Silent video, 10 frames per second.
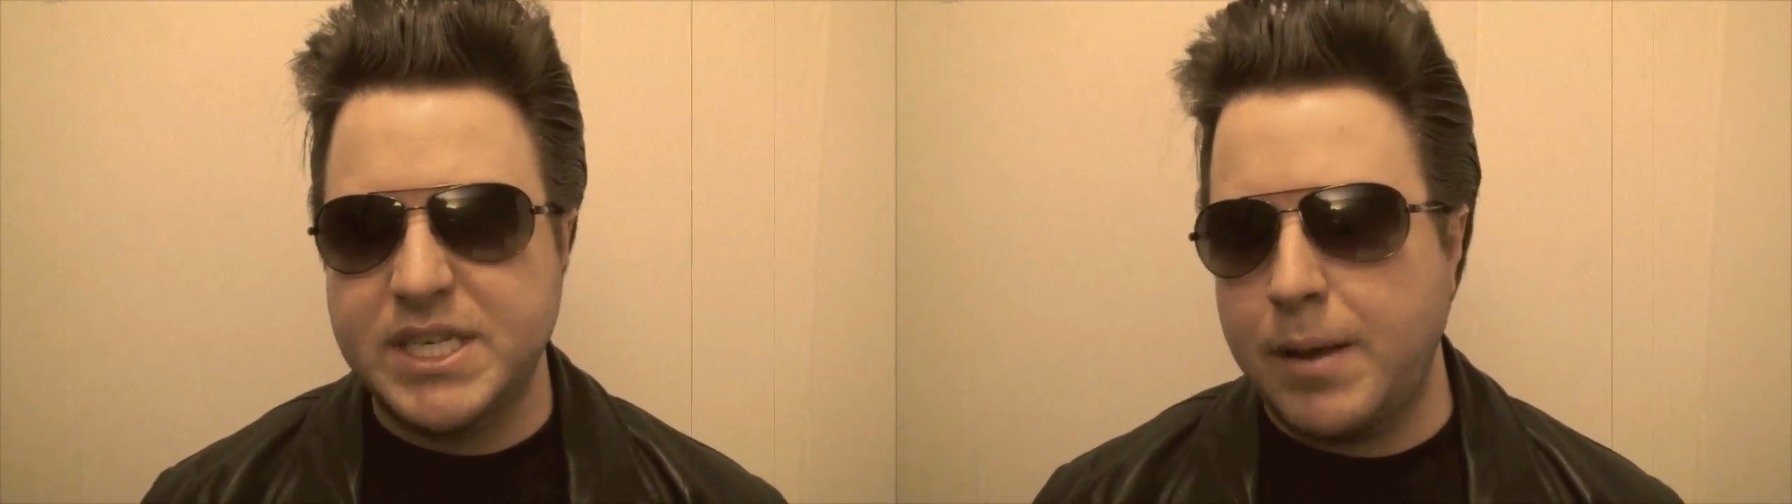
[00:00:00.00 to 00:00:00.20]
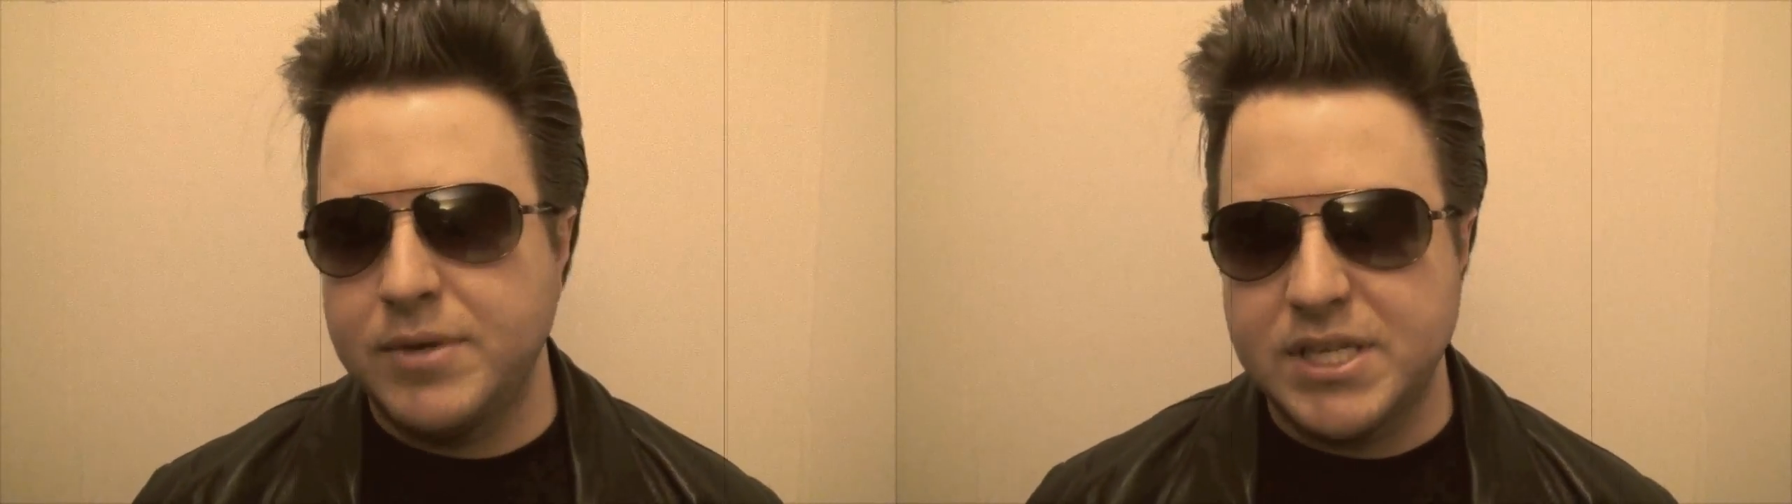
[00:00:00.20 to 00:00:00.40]

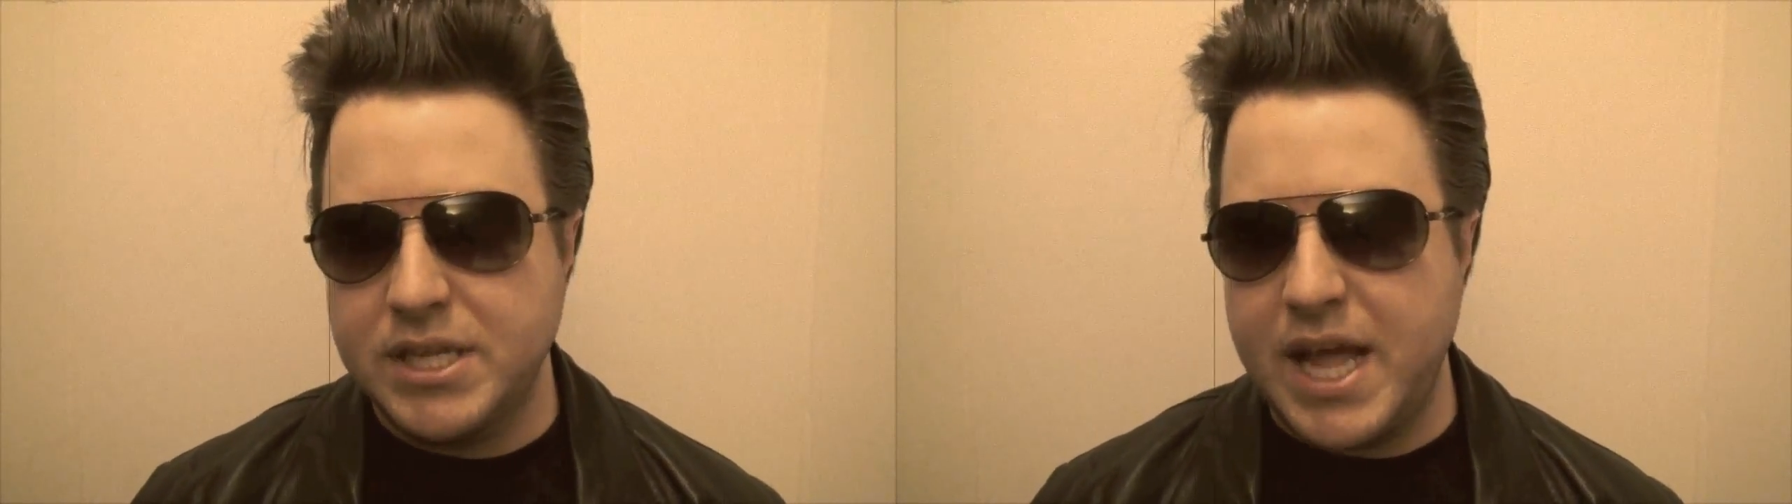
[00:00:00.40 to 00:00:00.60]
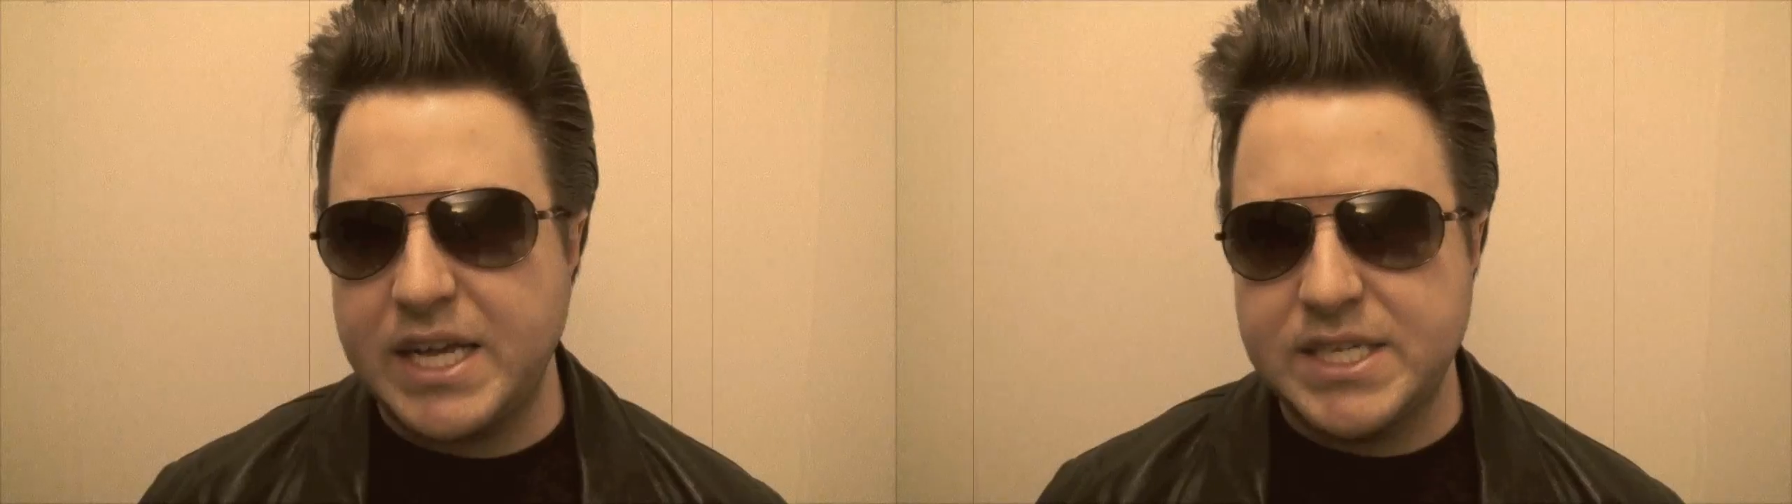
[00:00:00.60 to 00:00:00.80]
same as the
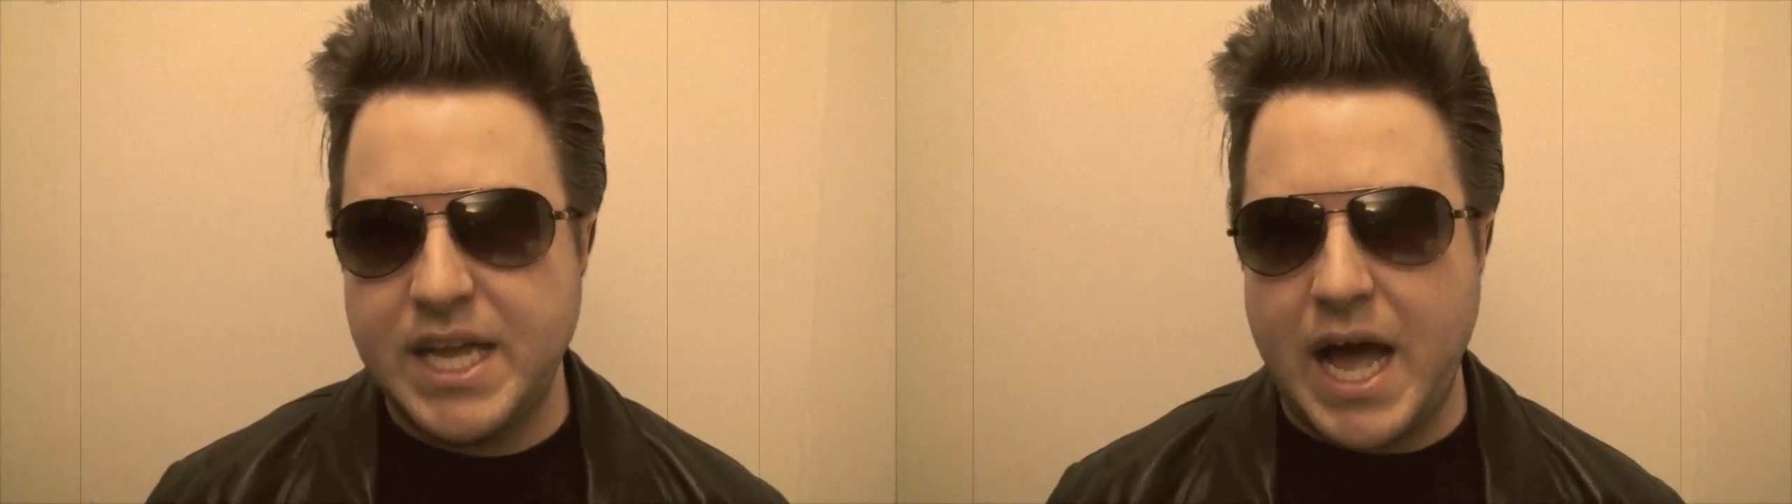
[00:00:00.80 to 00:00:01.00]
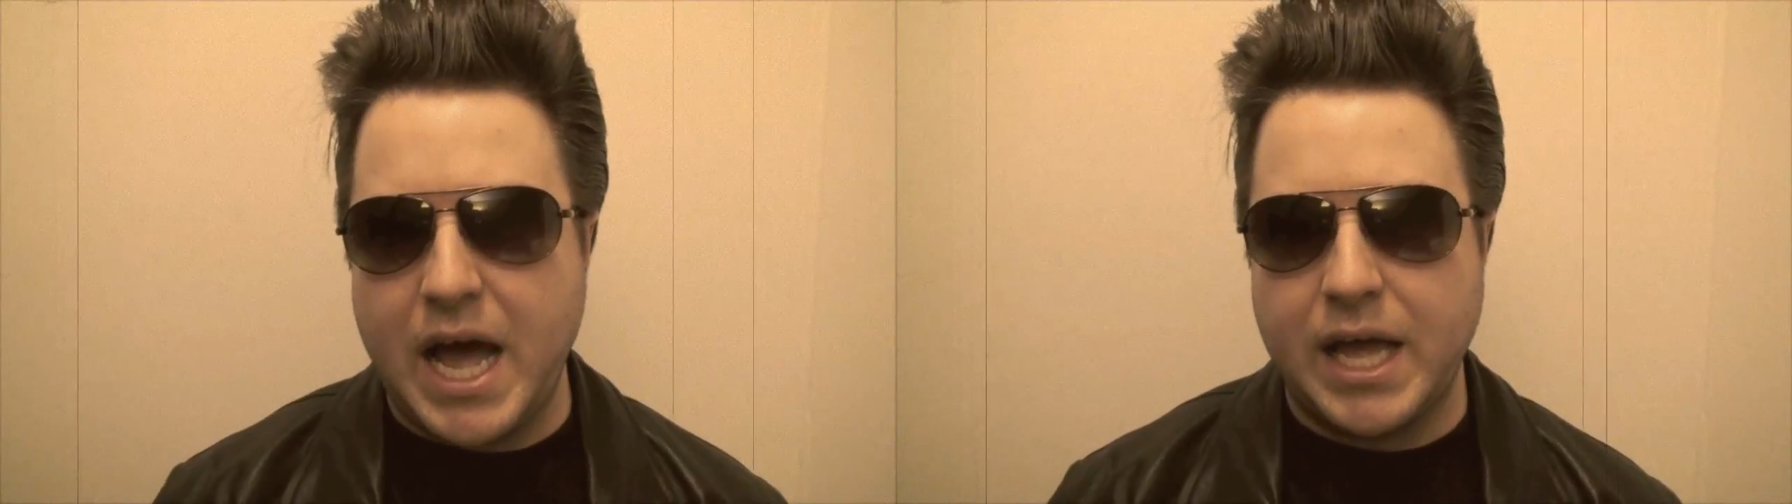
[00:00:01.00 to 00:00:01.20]
next
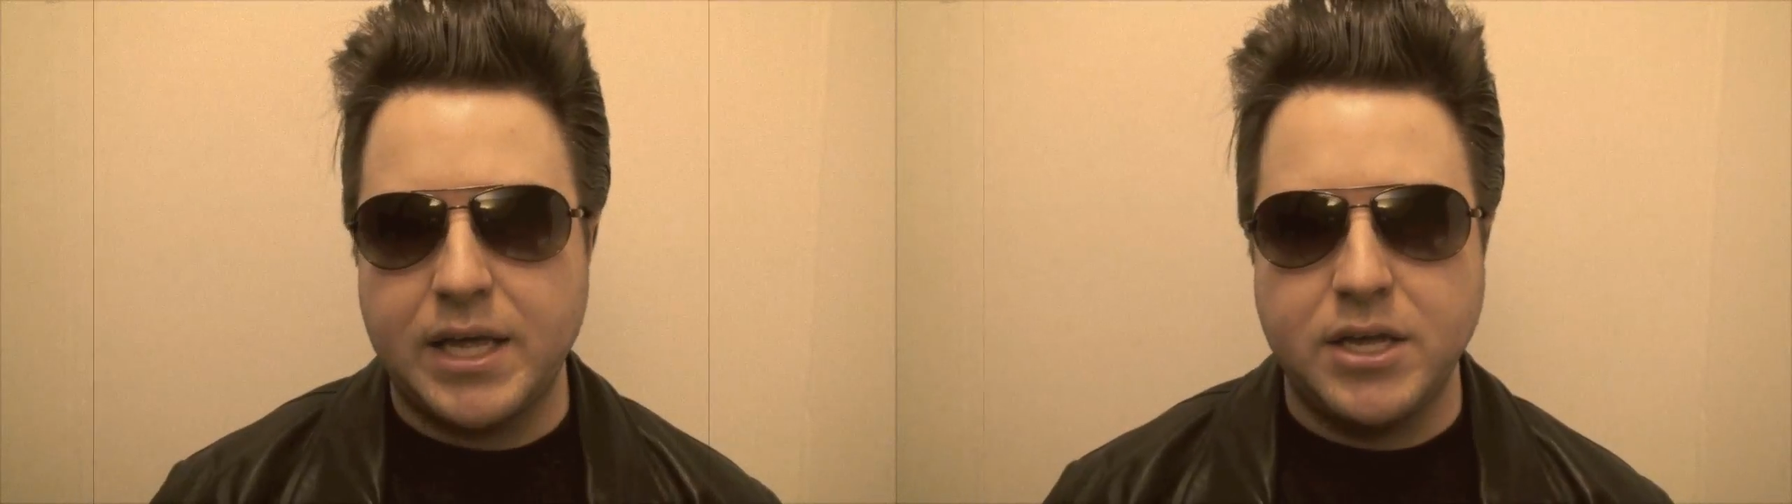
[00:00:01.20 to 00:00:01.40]
guy.